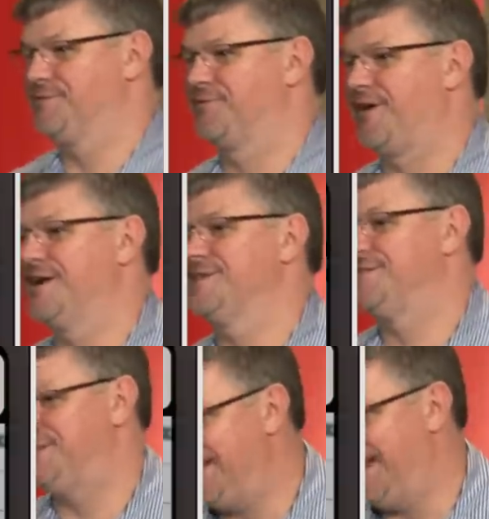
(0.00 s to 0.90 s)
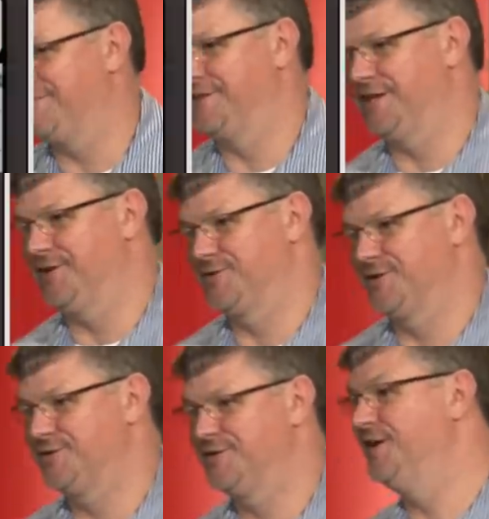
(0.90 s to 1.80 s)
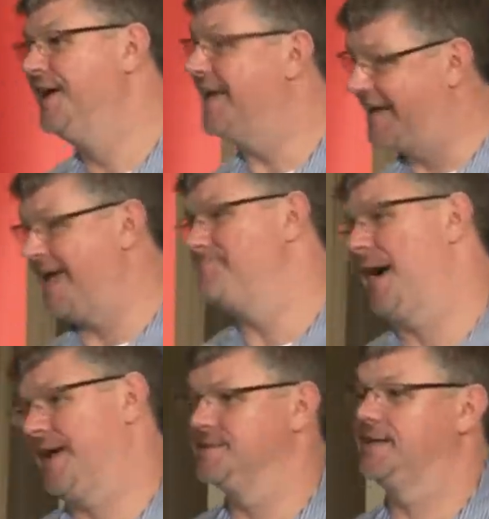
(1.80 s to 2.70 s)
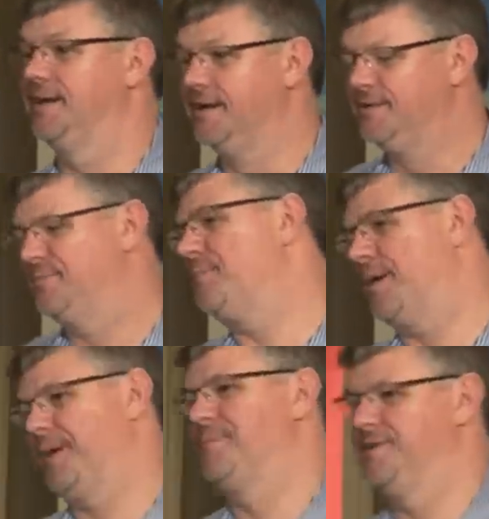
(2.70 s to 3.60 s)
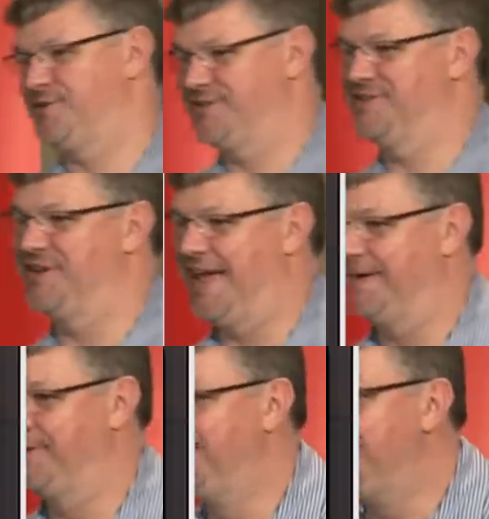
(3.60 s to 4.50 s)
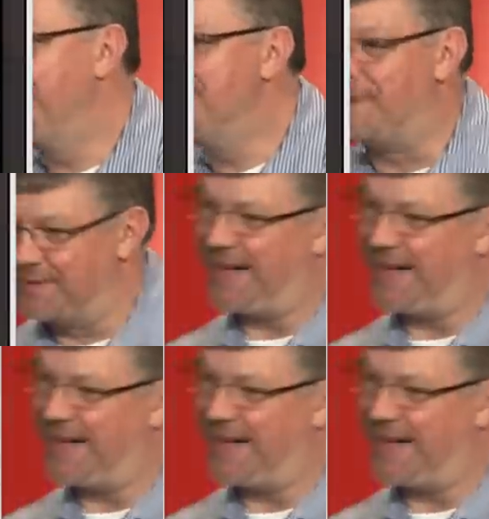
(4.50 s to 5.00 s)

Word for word: providers did have a DDoS solution, he came back and said, well, maybe I'm interested now. But